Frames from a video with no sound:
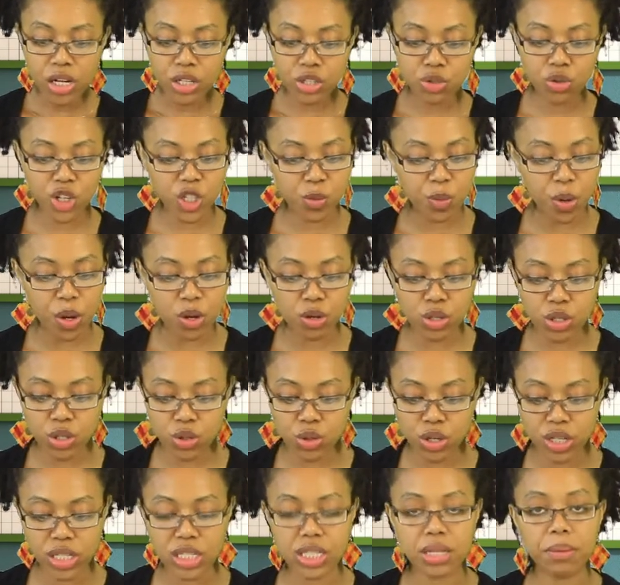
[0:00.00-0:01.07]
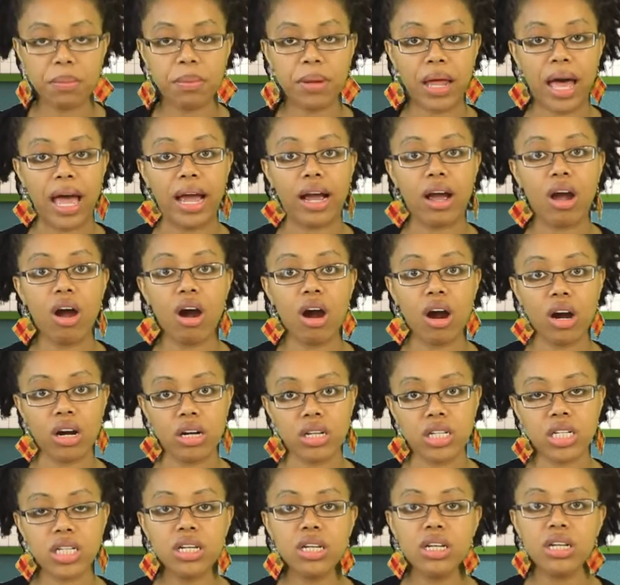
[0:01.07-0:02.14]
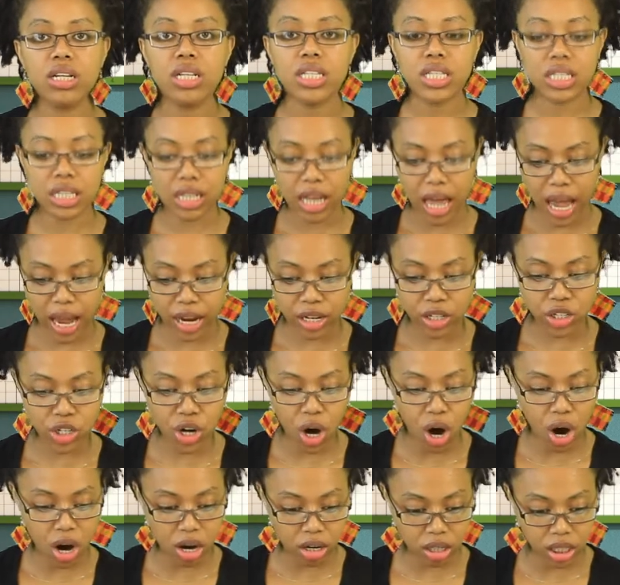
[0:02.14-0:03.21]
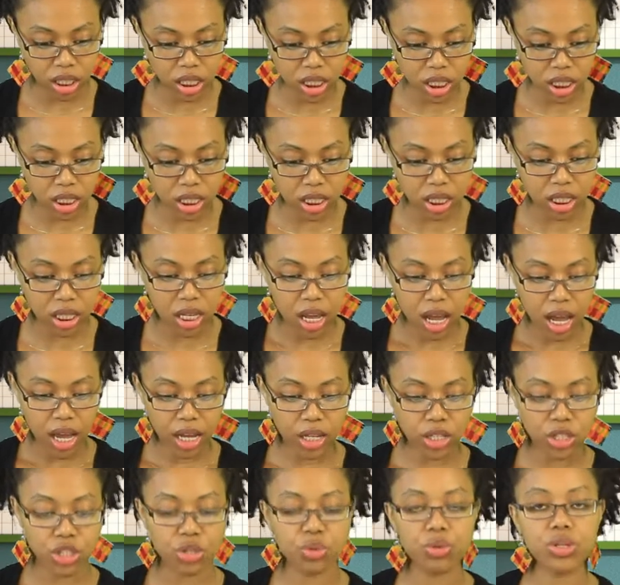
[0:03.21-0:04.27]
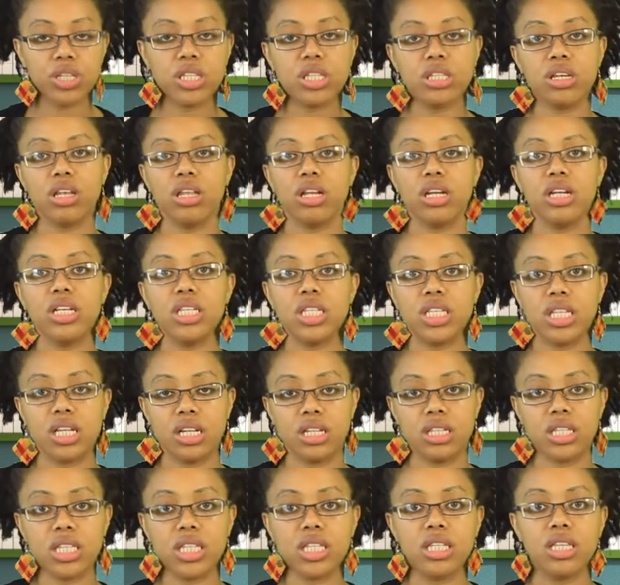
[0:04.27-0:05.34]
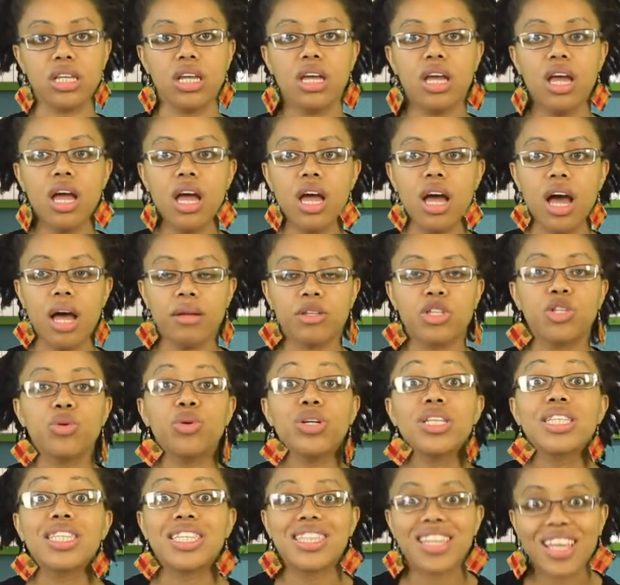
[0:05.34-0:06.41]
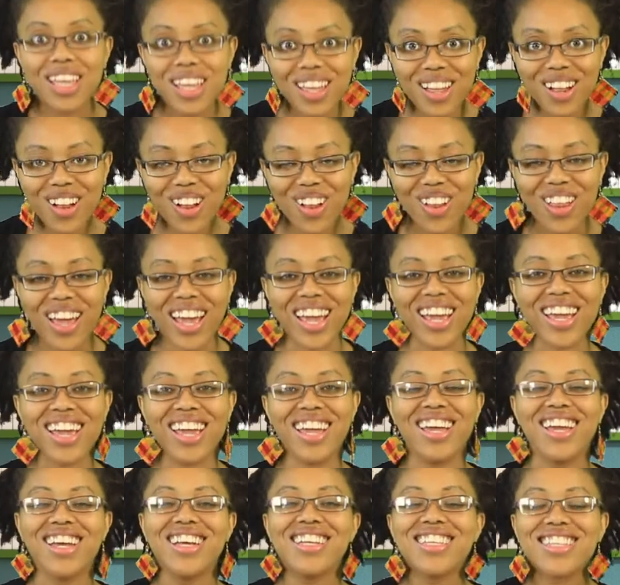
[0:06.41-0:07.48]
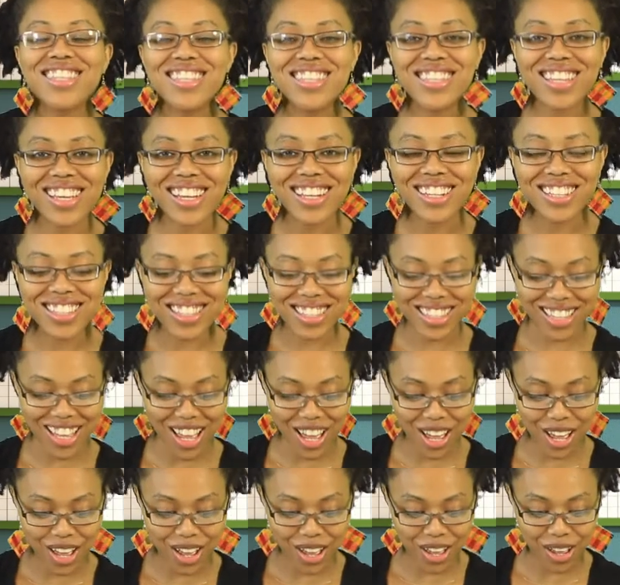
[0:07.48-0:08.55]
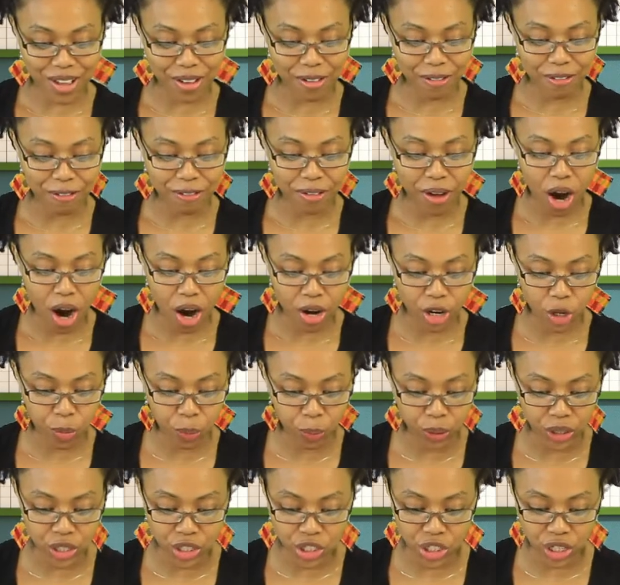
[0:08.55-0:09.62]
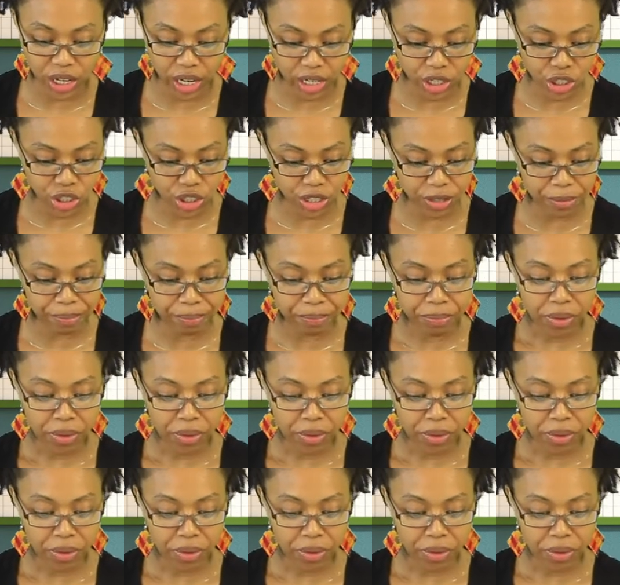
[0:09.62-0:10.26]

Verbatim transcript: to expose students to black art slash artists and to instill in a sense to instill a sense of art appreciation.